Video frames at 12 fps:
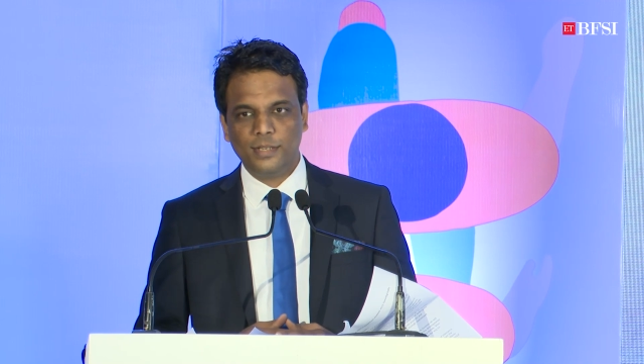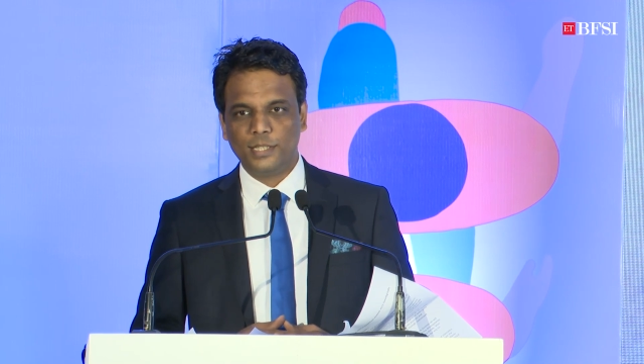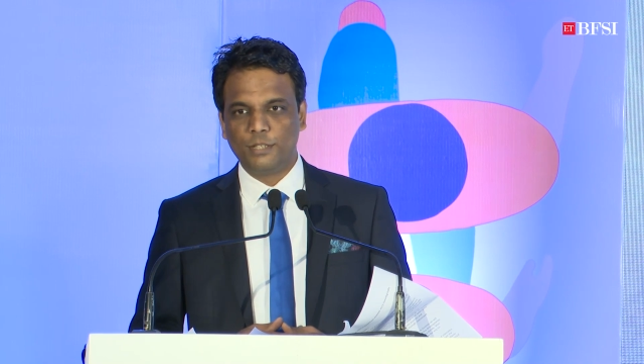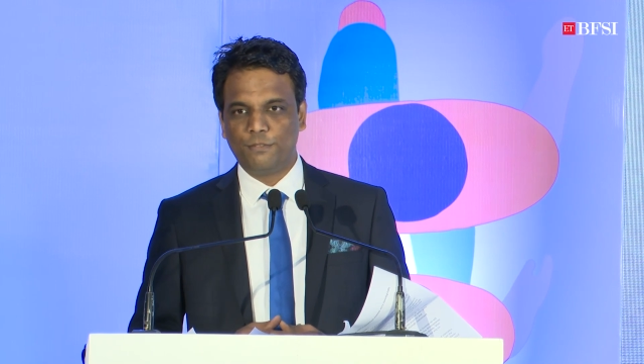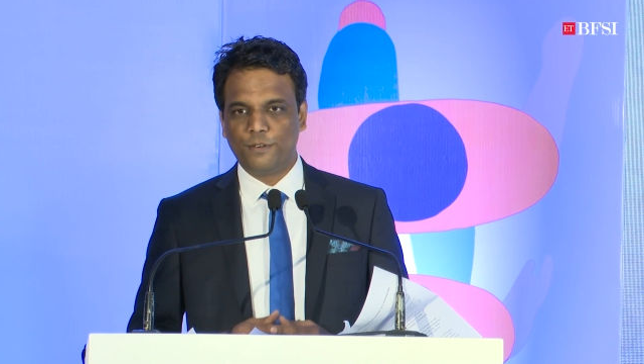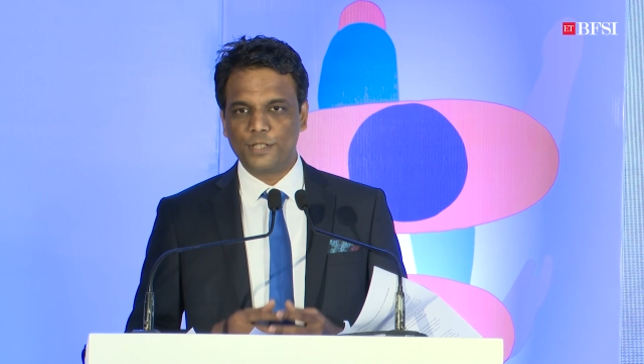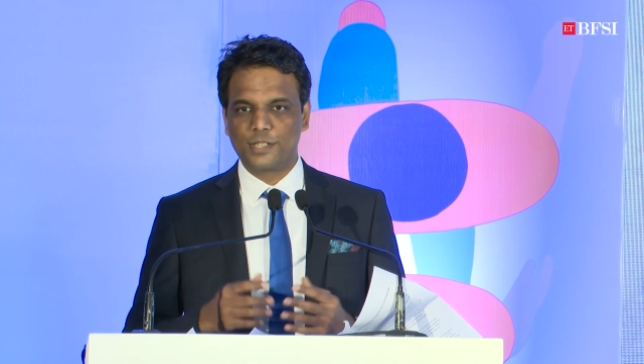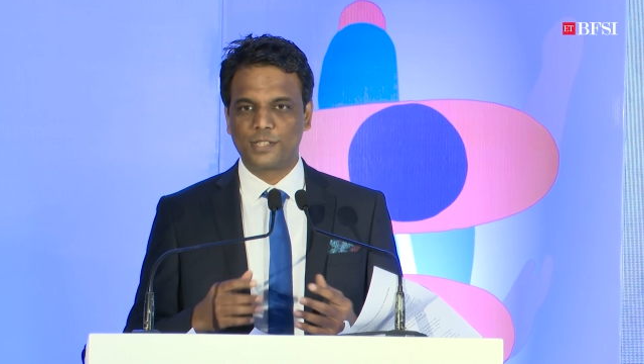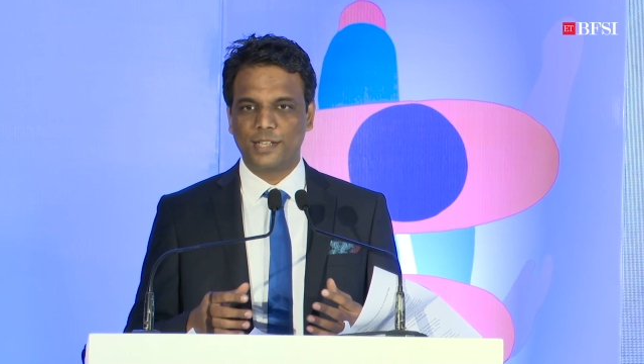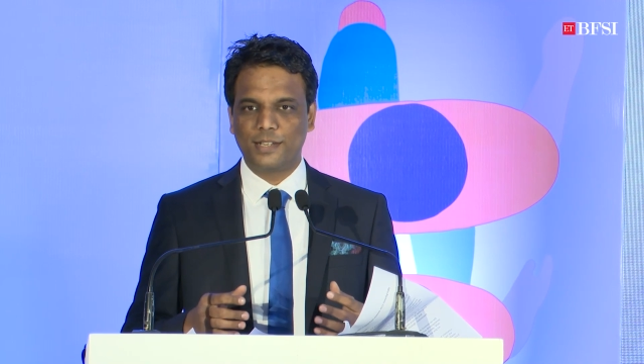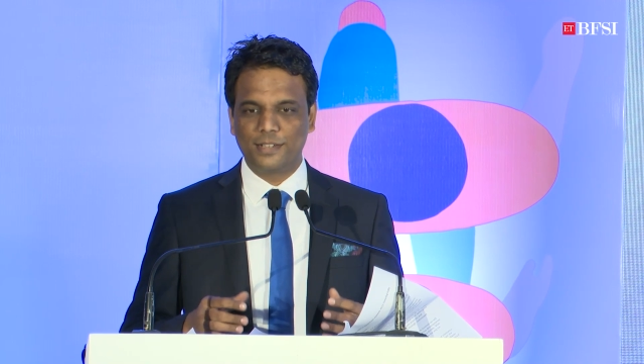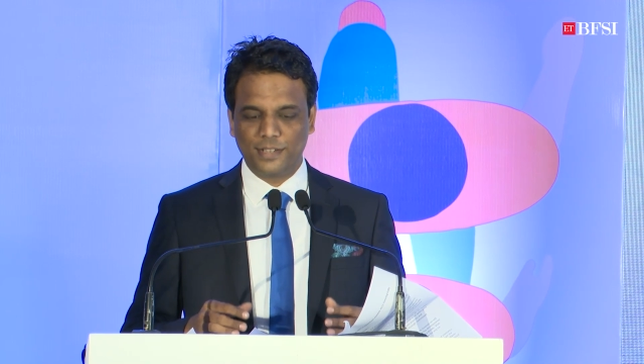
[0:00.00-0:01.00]
the first
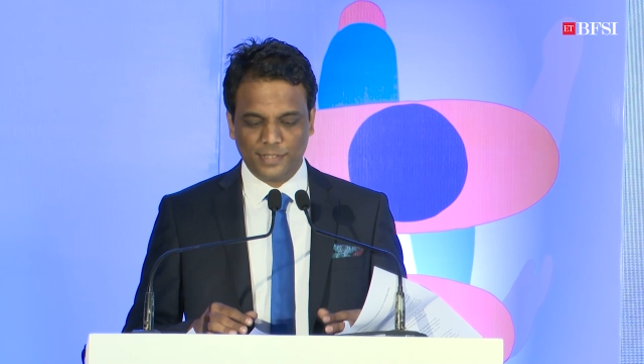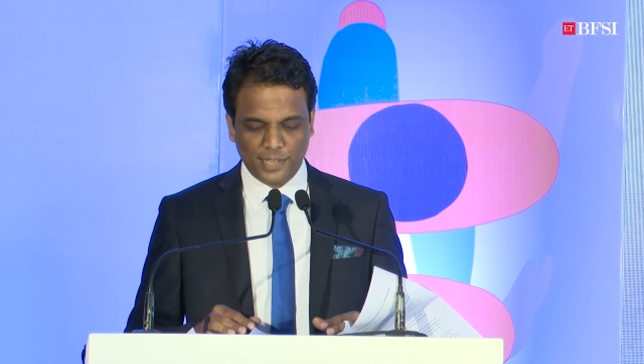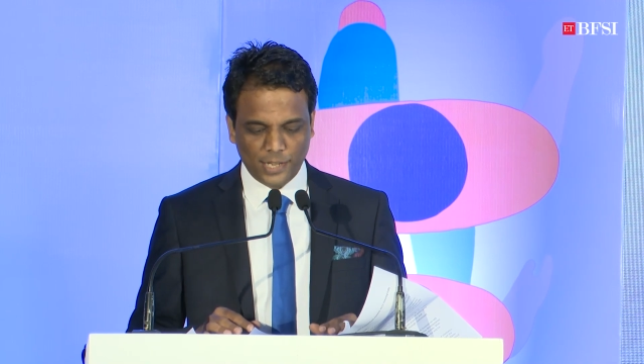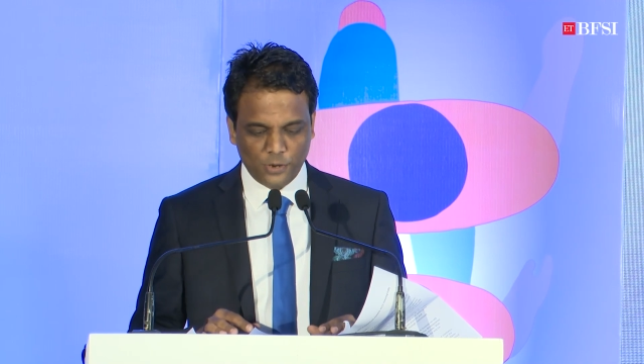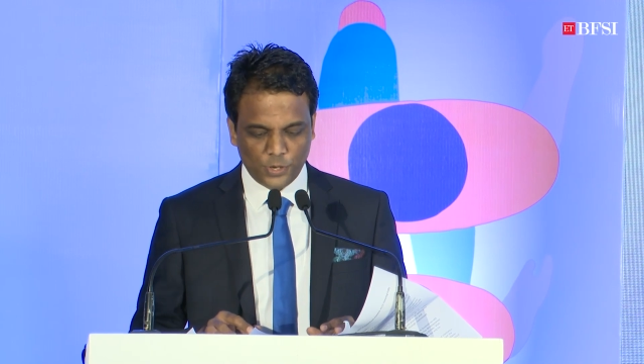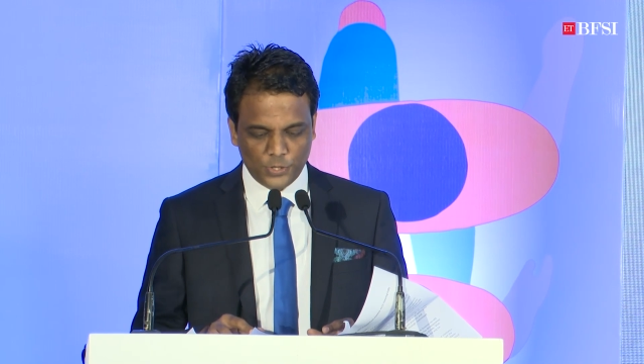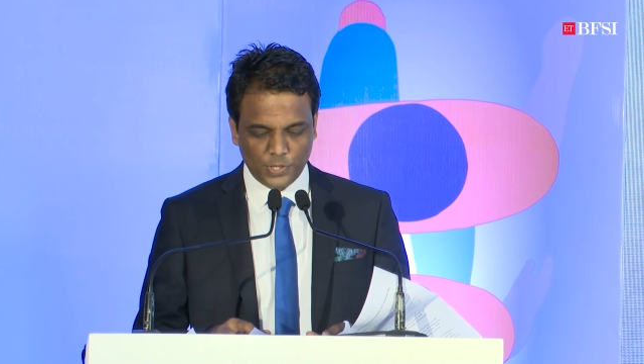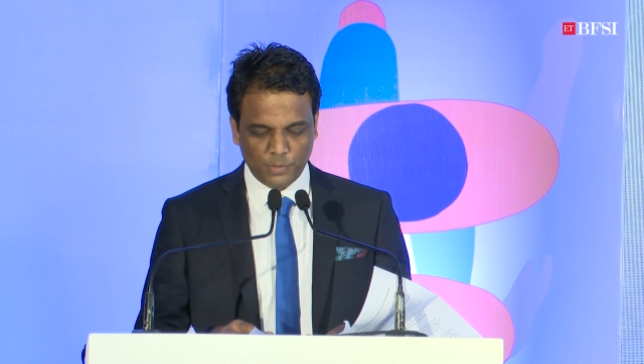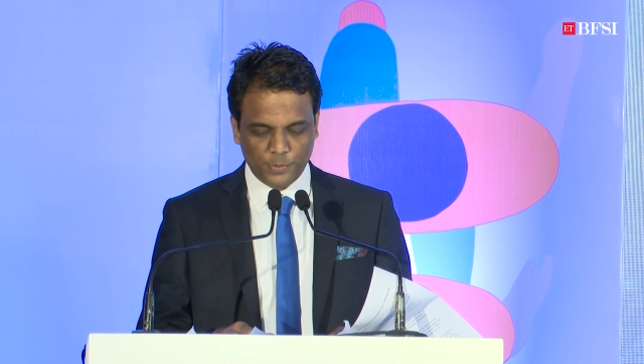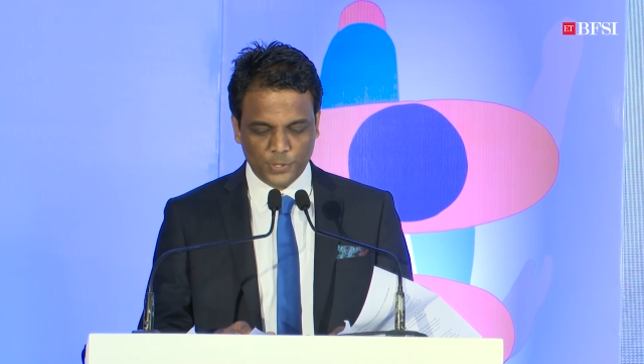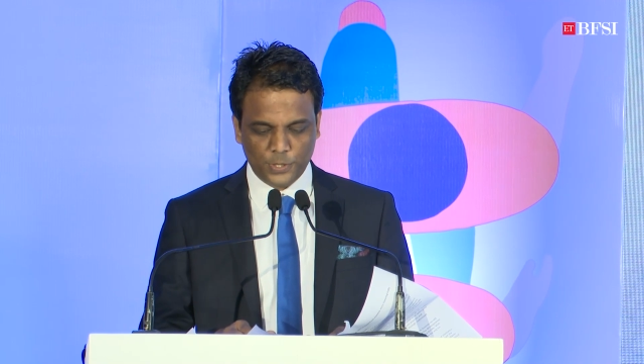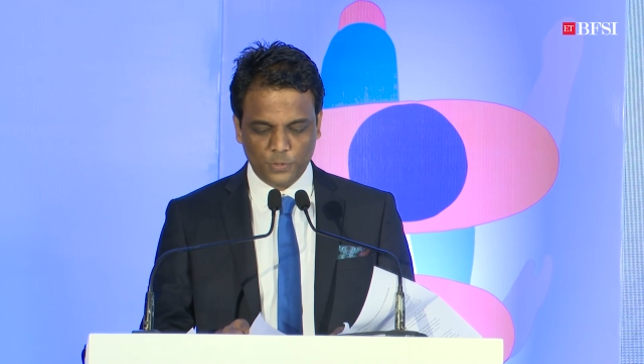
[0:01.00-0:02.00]
sector that I got to
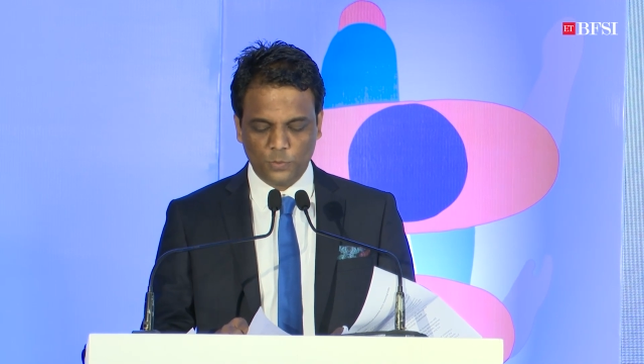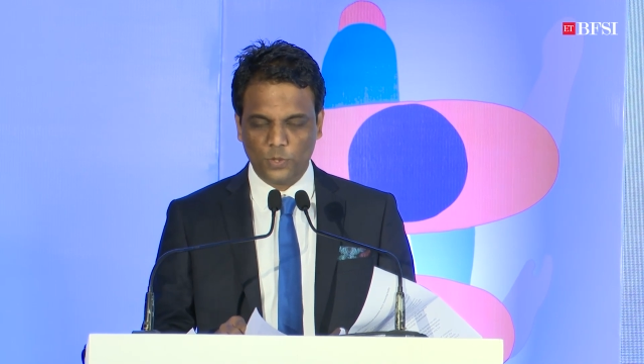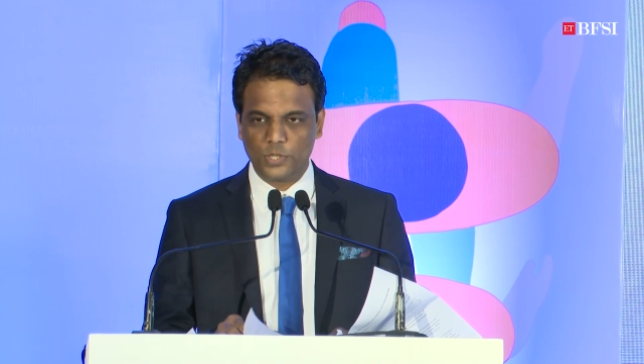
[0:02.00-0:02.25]
report on